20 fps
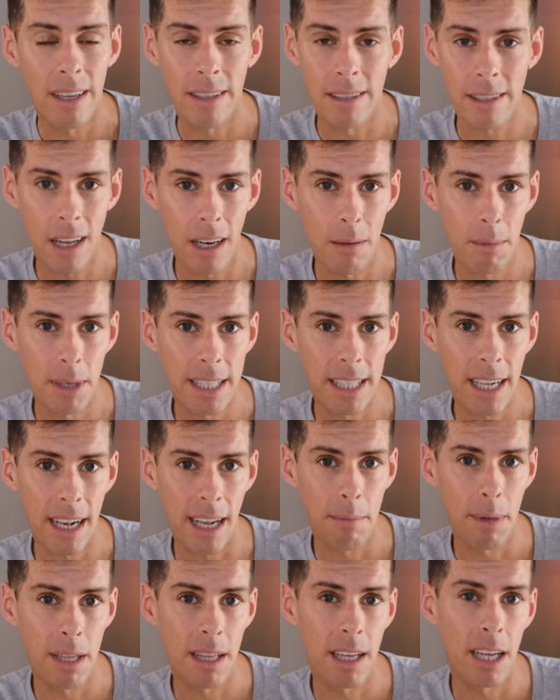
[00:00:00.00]
and Salomon is
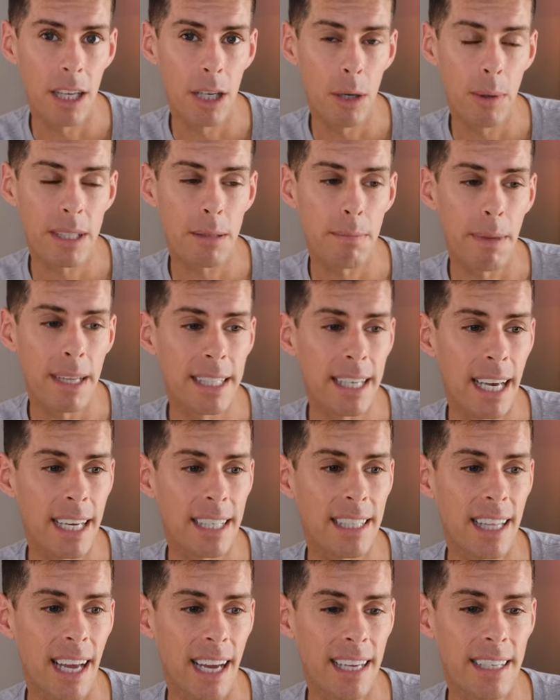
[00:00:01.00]
claiming that a US men's
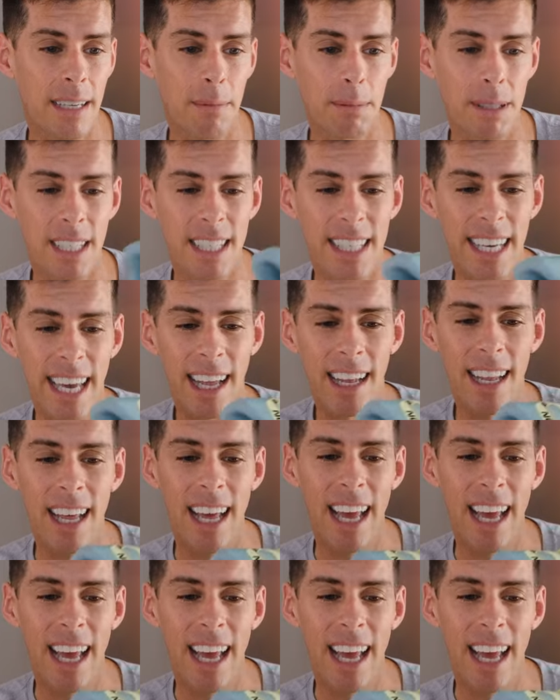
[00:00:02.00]
size 9 tips the scale